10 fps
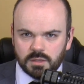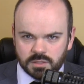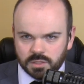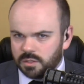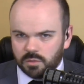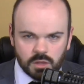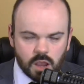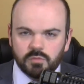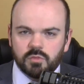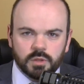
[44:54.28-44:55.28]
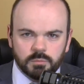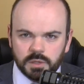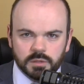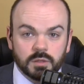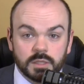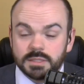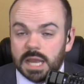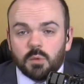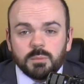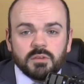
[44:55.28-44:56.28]
as a, you know, long flowing beard and all that,
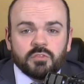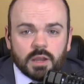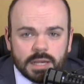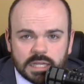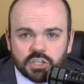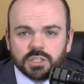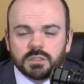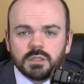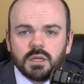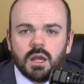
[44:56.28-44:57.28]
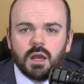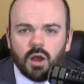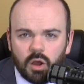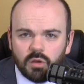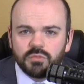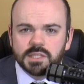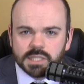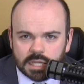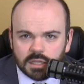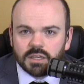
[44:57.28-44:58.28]
that would be a violation of the
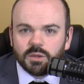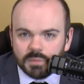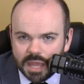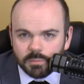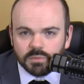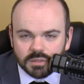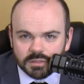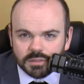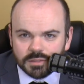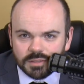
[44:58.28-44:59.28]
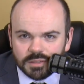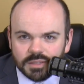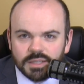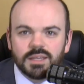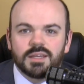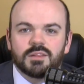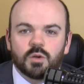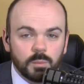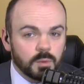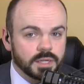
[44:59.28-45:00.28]
Second Commandment.
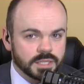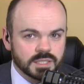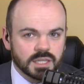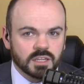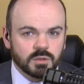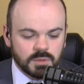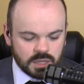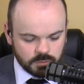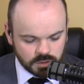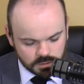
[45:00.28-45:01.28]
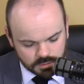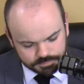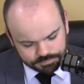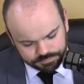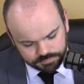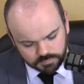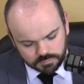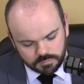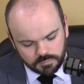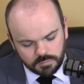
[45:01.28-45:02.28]
The whole point of the Second Commandment
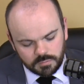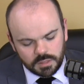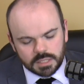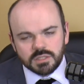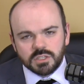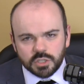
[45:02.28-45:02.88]
is